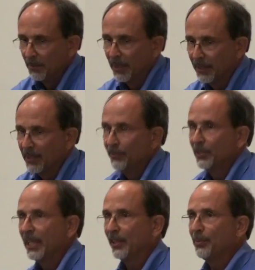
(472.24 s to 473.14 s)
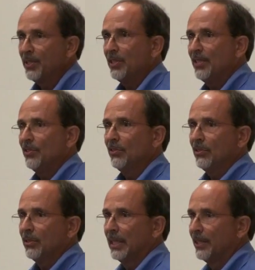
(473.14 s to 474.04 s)
But if you take 3 seasons
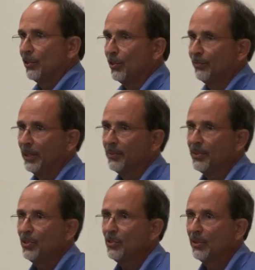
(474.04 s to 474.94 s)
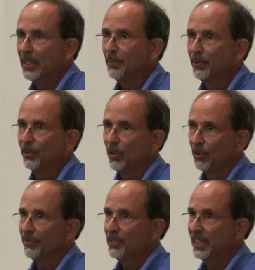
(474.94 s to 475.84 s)
and 2 frequencies, you end up with a
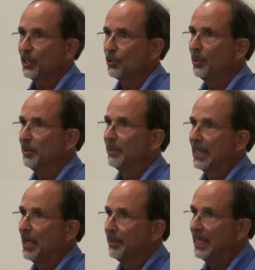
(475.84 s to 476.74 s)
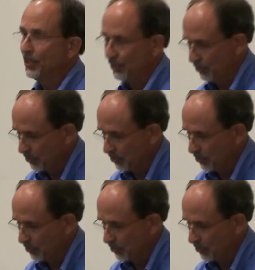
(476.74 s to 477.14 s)
total of 6 treatment combinations.